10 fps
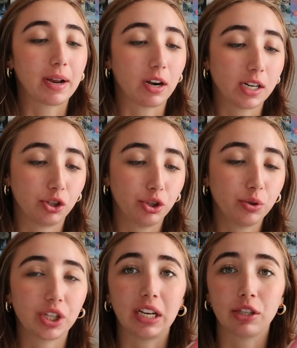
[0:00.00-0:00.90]
I got it in
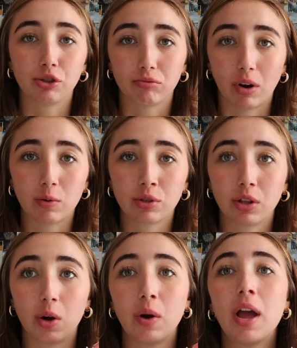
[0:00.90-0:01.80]
two shades, rose
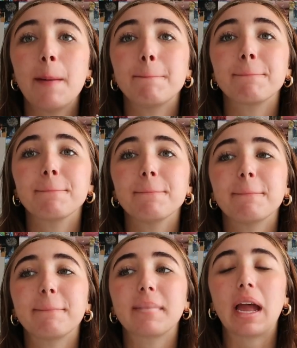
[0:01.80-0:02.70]
glow
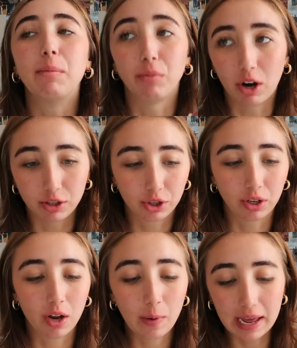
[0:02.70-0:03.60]
and bronze
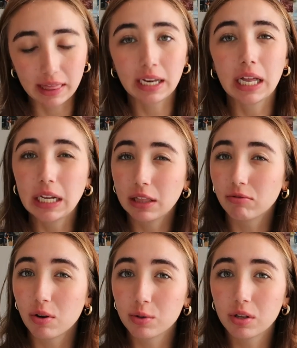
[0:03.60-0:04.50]
glow. I think I like the
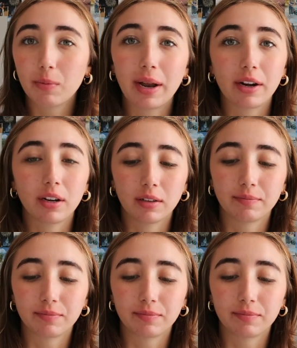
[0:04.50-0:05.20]
rose glow better.